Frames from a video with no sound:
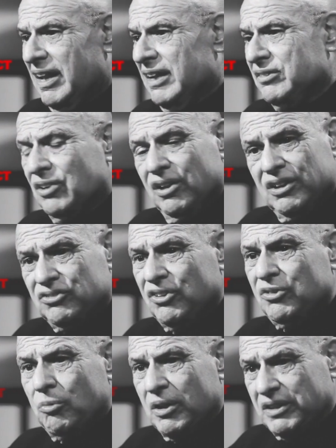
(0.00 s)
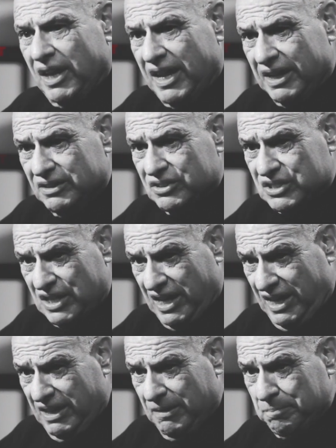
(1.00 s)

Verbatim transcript: and to listen to what they had to say,